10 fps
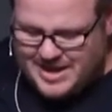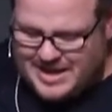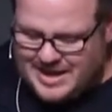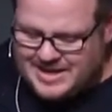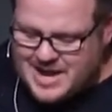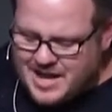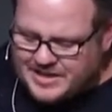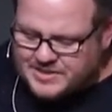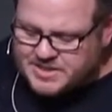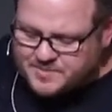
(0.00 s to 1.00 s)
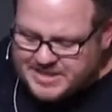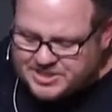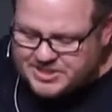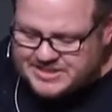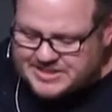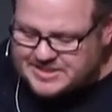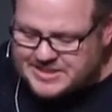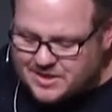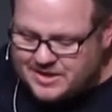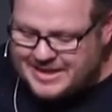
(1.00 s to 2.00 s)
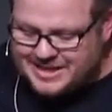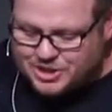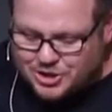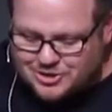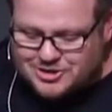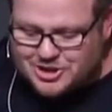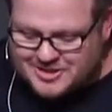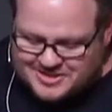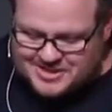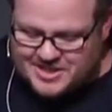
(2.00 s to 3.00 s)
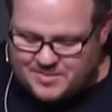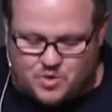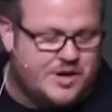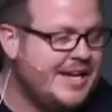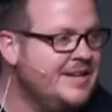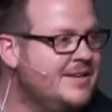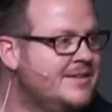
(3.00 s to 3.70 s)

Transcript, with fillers: And not your speech necessarily at church on a Sunday morning